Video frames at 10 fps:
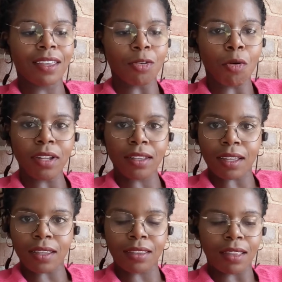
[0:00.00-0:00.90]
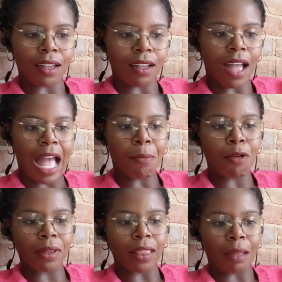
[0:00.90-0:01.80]
holding the
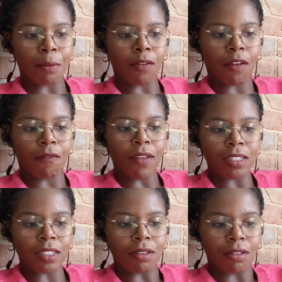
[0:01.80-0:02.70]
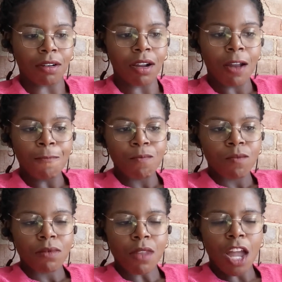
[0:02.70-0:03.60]
apple with like a bit of a fist. So
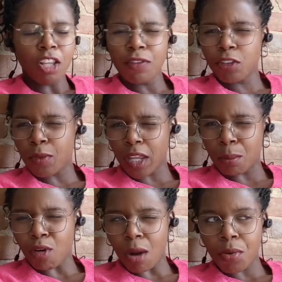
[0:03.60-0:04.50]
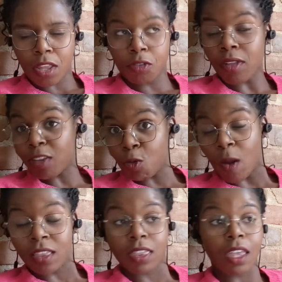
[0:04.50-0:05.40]
I don't know if he's doing it properly. So that's
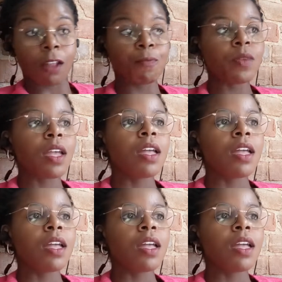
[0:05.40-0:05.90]
one thing.